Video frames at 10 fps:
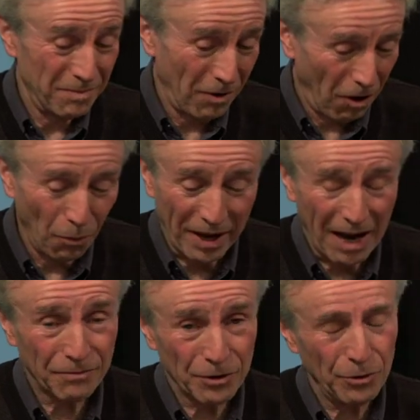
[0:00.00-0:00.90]
All we
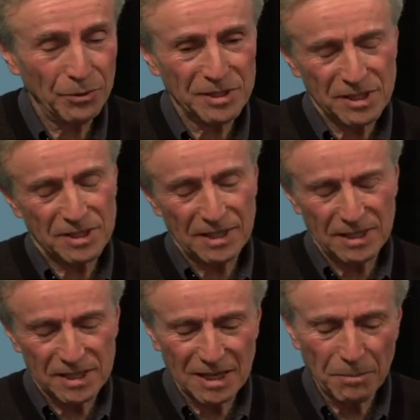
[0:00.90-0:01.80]
have to do is
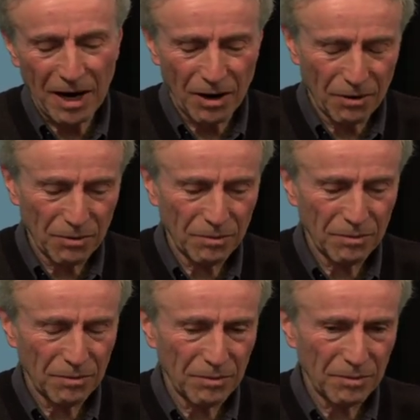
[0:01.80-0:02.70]
somehow
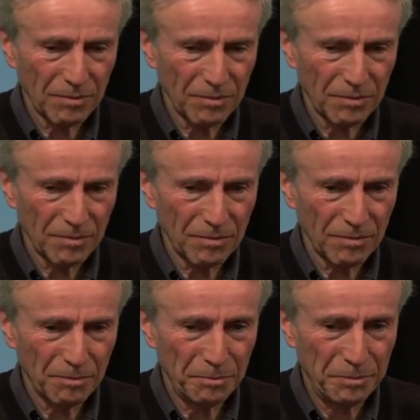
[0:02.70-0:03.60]

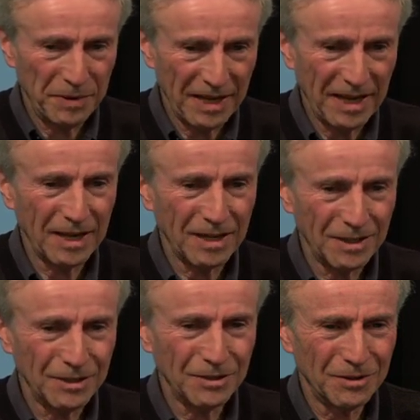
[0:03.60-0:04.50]

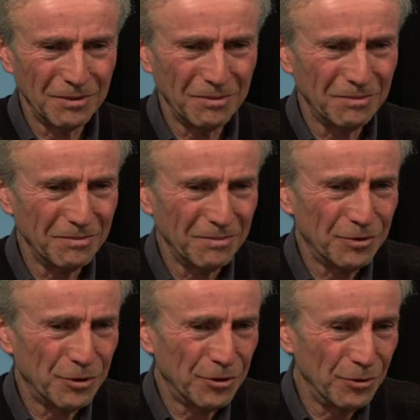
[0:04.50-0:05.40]
begin
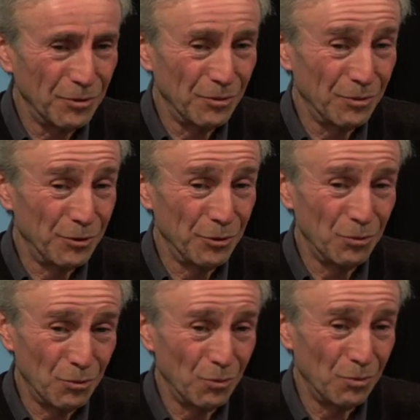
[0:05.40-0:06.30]
to
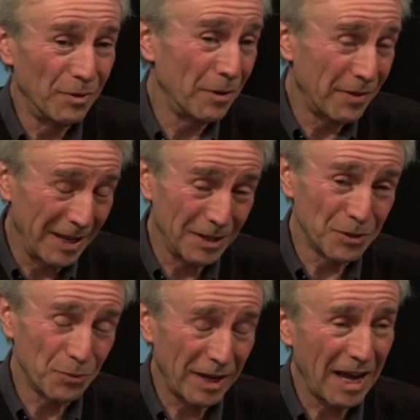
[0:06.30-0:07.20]
do the
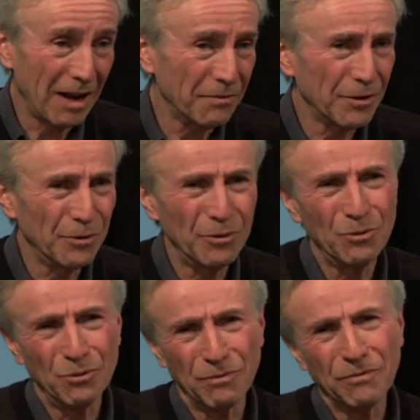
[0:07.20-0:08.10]
things we have to
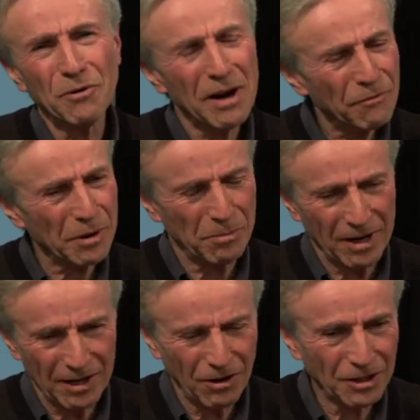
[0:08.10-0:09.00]
do for
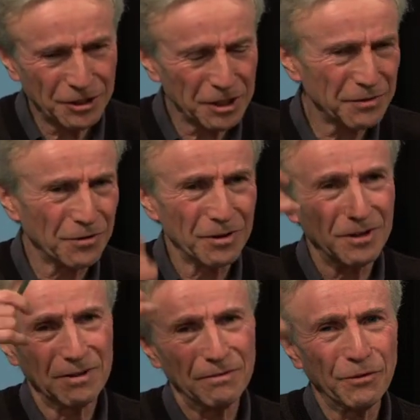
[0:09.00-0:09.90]
everybody, not just for
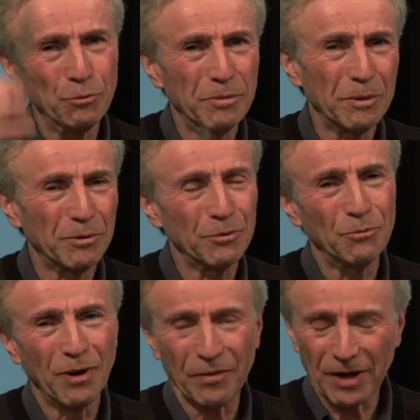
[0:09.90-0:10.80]
the few people
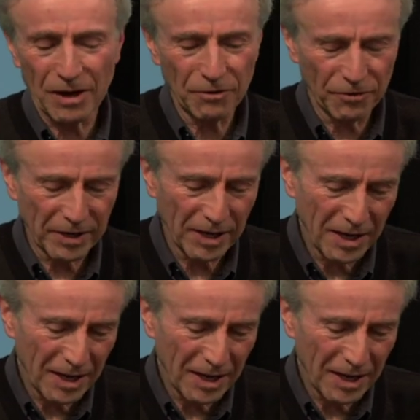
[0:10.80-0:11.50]
who run the country.